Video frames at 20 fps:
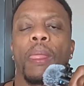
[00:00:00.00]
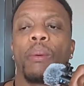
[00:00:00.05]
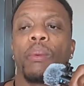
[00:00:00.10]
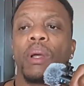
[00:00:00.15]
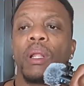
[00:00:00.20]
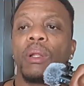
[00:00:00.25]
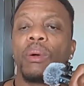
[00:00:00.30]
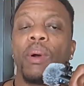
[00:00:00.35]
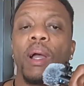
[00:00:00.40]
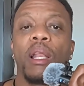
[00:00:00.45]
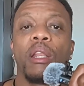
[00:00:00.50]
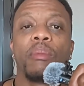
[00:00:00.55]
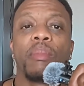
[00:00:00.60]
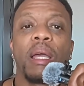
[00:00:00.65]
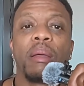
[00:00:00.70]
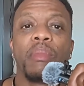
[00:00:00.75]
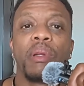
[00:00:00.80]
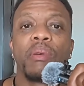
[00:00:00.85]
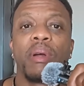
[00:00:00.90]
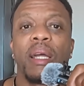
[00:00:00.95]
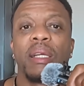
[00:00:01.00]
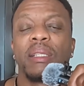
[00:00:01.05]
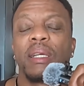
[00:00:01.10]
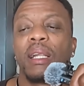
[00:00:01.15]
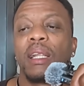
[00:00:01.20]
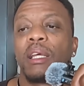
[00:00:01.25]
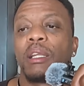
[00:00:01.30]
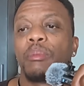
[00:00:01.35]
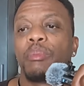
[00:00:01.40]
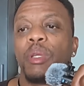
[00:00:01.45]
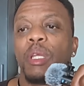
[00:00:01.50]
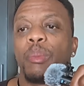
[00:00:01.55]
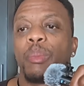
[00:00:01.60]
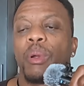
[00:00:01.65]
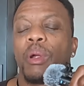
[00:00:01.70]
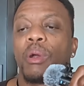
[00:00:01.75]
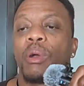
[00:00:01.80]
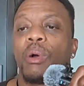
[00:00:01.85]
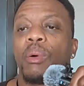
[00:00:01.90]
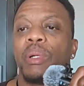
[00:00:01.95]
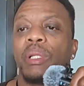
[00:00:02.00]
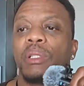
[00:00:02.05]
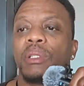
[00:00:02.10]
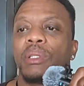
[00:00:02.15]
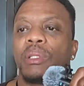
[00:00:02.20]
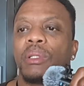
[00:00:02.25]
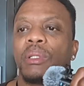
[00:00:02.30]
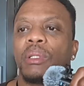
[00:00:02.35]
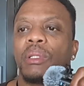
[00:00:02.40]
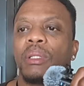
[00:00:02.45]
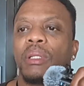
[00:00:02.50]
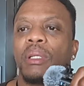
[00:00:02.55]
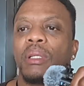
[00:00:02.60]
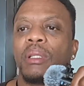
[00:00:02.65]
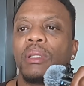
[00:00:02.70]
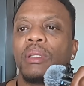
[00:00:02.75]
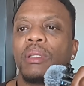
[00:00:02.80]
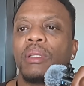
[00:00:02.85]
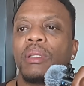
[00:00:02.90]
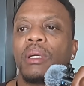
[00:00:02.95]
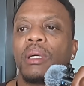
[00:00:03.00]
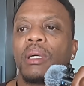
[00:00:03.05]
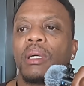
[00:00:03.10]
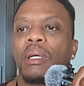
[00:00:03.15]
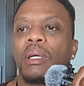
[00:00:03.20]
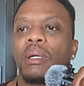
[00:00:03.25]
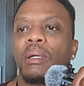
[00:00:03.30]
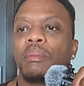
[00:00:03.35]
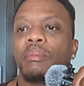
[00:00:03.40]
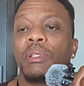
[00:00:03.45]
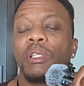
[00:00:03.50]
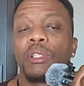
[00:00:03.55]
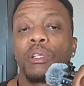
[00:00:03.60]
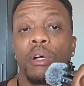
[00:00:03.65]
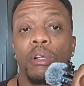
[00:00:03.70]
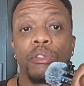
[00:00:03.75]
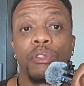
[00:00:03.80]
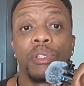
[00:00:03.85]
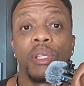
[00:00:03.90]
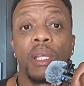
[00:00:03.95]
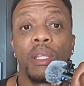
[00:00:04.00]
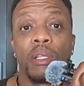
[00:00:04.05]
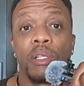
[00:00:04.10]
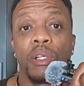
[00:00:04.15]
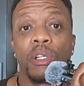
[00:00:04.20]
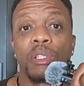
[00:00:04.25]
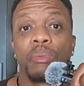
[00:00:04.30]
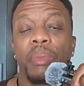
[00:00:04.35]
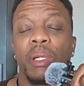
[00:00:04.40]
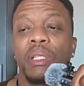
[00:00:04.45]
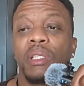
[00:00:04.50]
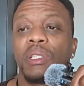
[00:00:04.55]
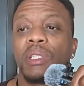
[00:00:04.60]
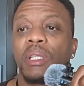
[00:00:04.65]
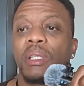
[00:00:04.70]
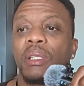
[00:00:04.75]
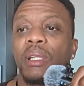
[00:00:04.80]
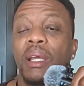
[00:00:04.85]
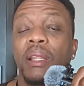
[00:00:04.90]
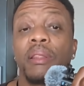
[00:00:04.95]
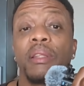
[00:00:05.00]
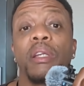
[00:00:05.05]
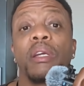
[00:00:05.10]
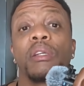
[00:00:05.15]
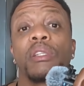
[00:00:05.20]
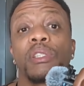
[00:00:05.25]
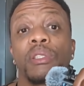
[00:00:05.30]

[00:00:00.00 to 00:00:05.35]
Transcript: while you might be right, a lot of people are going to these countries that you just mentioned, and they're